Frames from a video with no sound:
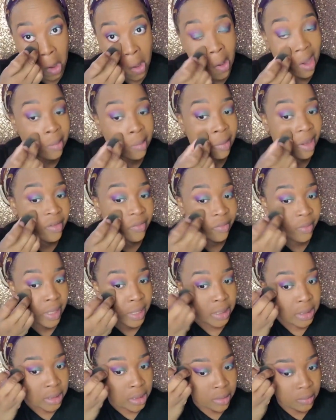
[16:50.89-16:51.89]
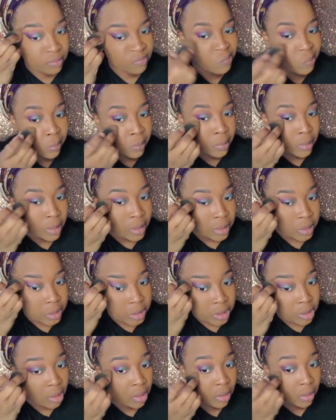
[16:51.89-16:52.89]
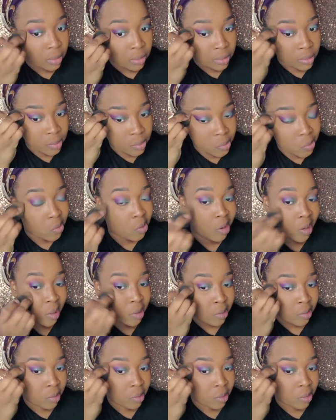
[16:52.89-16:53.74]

on my face, so I just